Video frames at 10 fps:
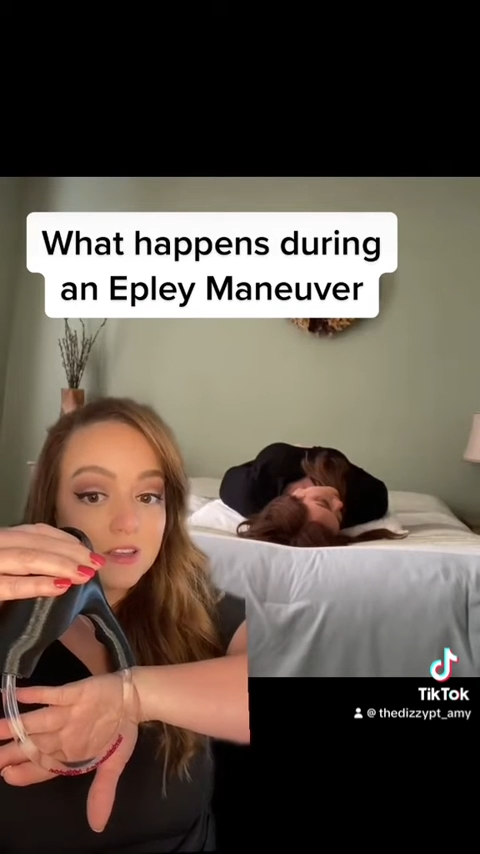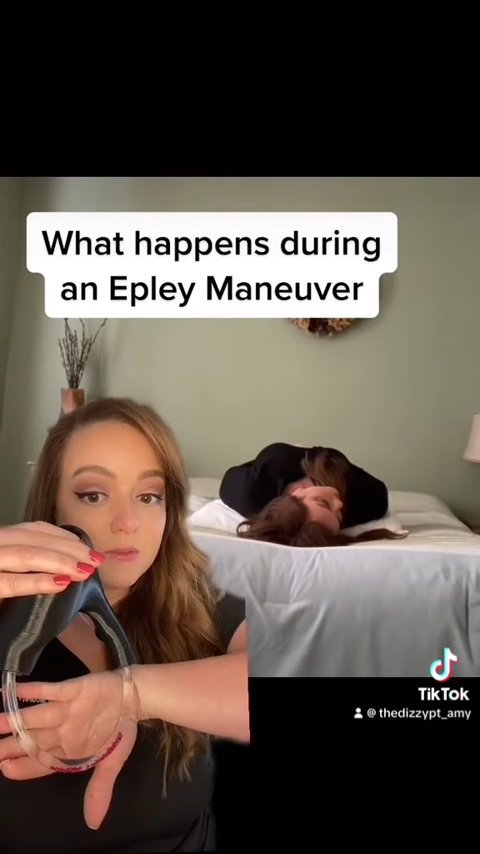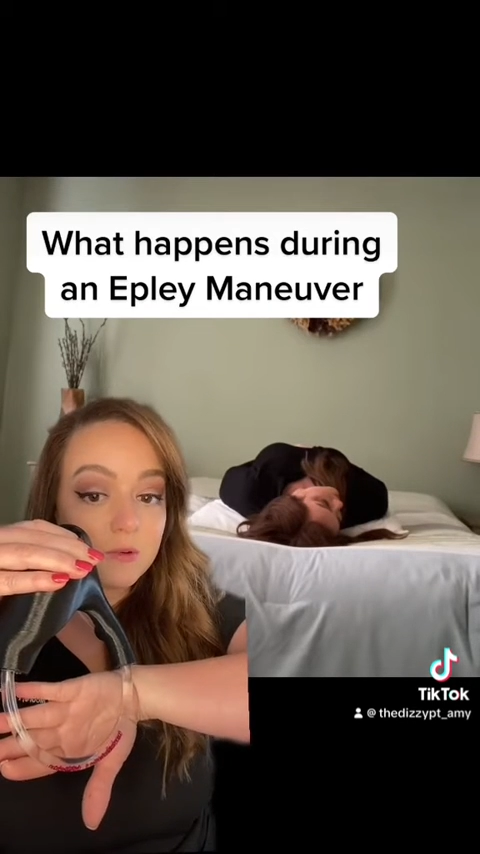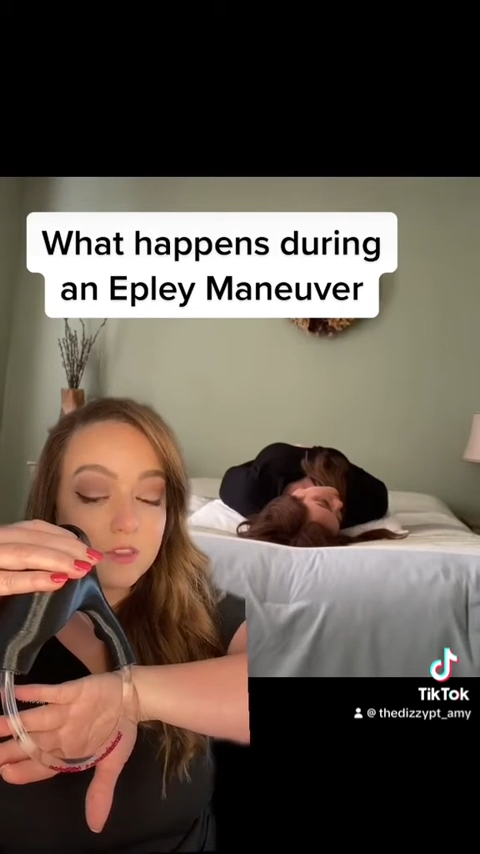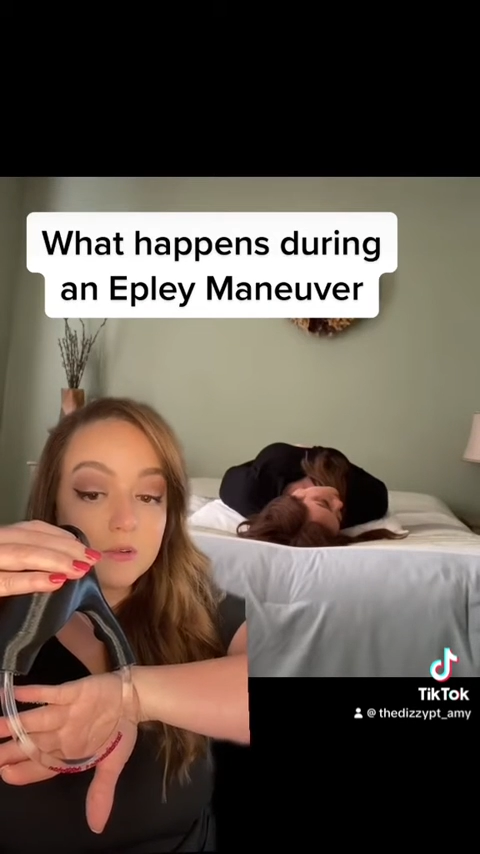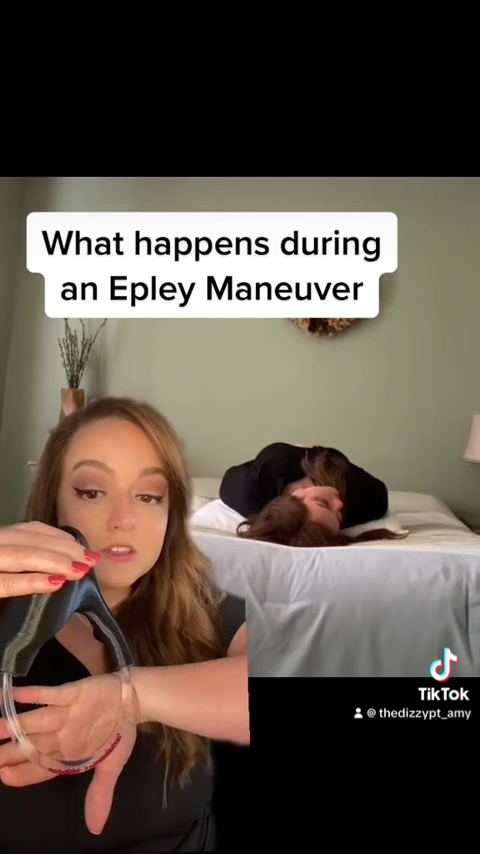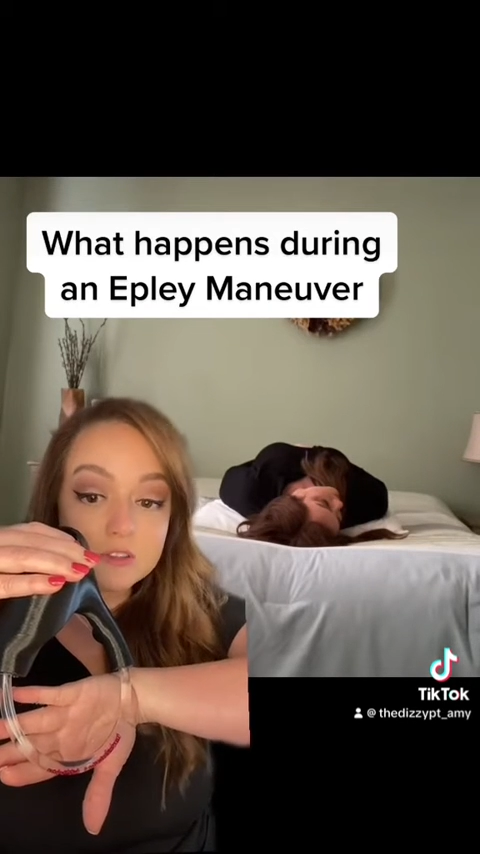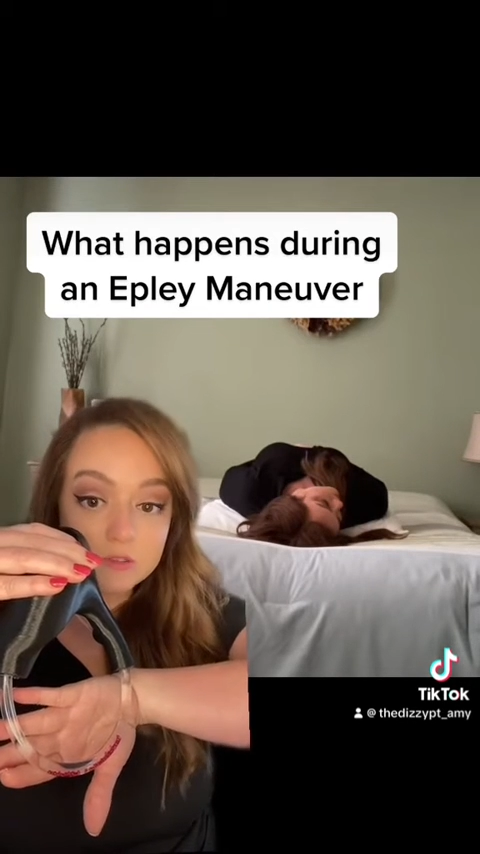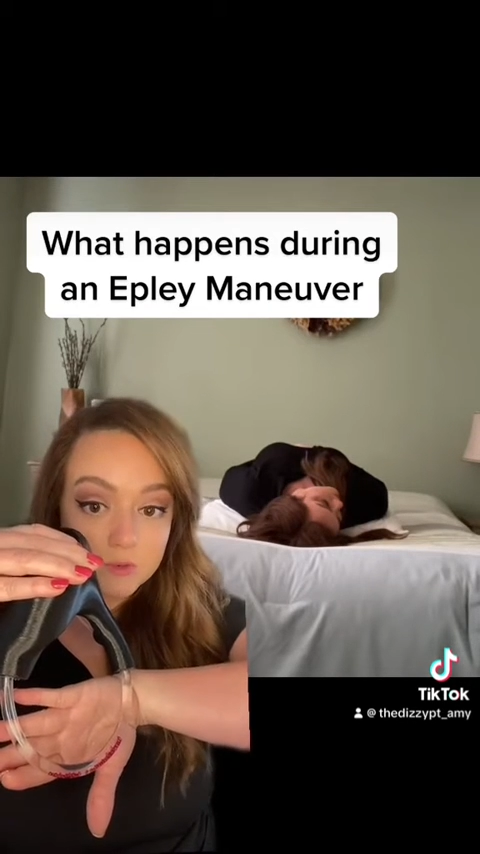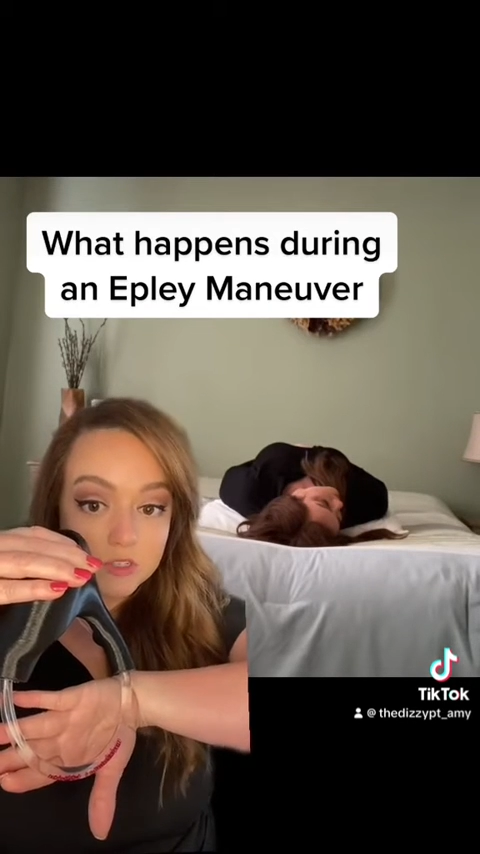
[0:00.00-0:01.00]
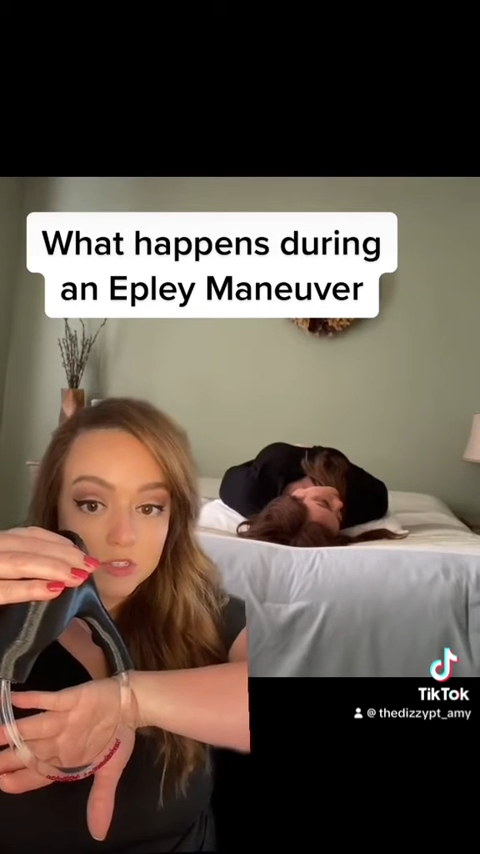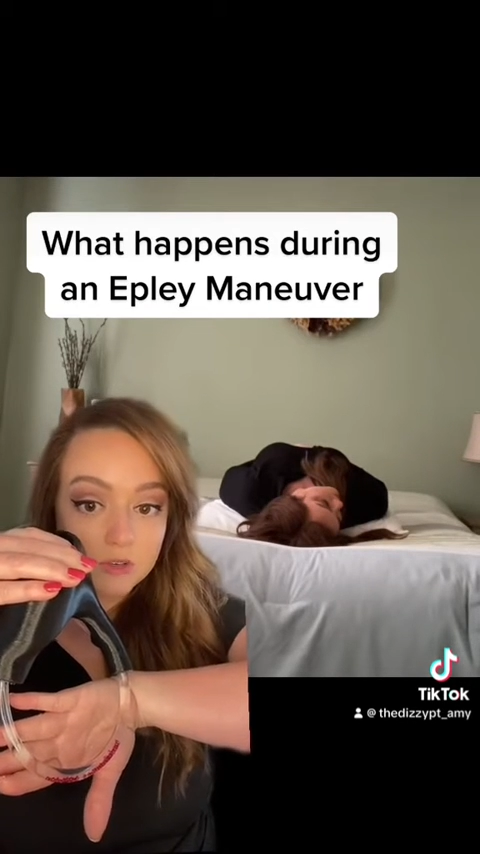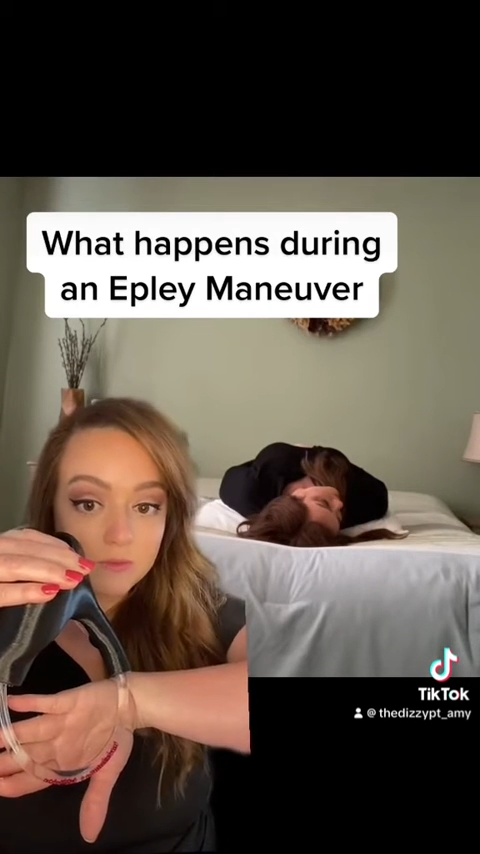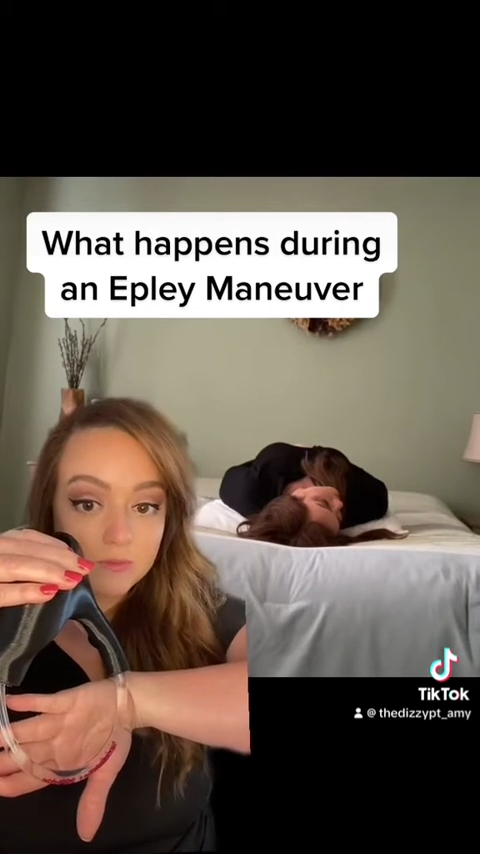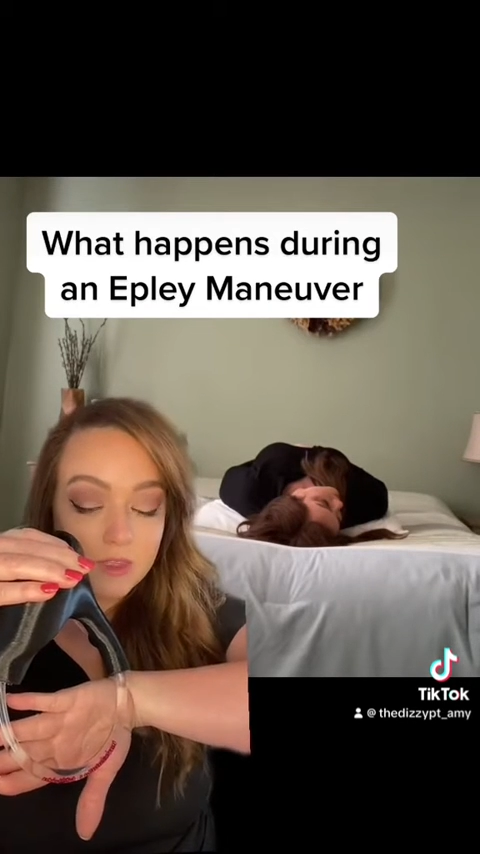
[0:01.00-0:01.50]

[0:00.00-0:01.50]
what the crystals would do.